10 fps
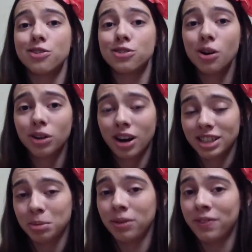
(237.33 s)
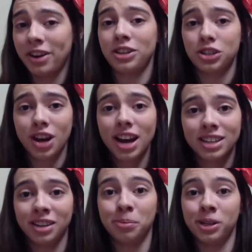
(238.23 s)
Note cards can be very
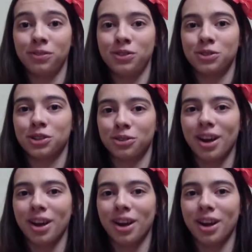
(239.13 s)
distracting, but if used